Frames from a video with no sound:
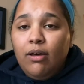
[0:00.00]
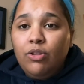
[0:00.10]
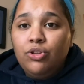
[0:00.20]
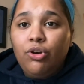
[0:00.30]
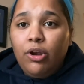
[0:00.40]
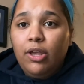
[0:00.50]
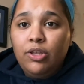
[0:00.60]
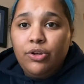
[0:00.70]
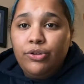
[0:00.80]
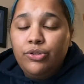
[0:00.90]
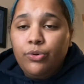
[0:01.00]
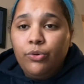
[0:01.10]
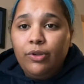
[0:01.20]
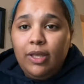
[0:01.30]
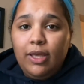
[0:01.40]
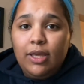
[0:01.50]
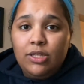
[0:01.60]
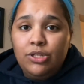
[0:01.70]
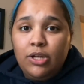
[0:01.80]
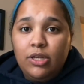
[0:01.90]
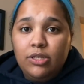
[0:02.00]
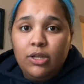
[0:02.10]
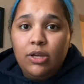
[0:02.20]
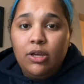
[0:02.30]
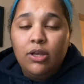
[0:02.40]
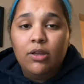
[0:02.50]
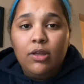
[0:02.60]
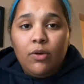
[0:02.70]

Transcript: during your schooling is just gonna,